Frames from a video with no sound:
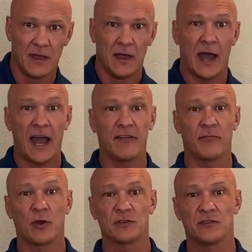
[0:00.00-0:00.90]
I've
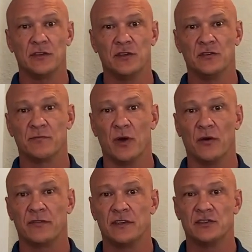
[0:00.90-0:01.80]
personally used
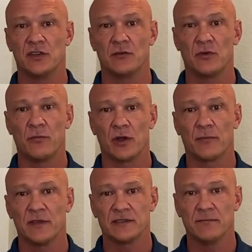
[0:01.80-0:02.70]
both the general
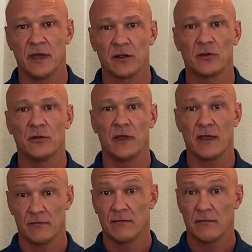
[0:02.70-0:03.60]
purpose medical
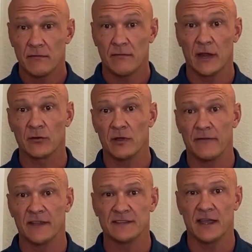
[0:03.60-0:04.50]

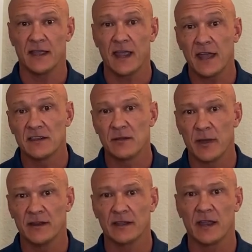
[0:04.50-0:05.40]
FSA and the
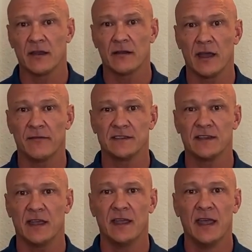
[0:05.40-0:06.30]
dependent care
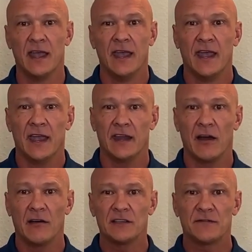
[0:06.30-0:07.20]
FSA, and I
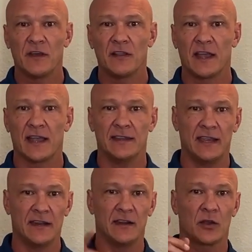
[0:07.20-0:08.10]
always felt like I
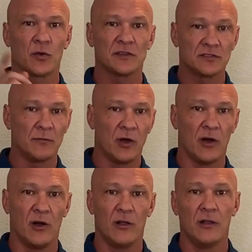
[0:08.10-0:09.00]
needed a crystal
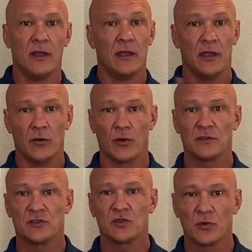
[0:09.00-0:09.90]
ball in order
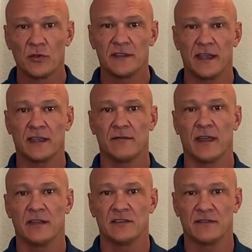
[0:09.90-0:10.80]
to truly take
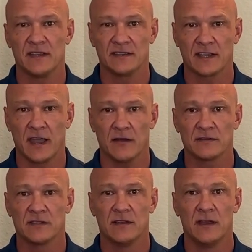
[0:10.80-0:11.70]
advantage of these accounts.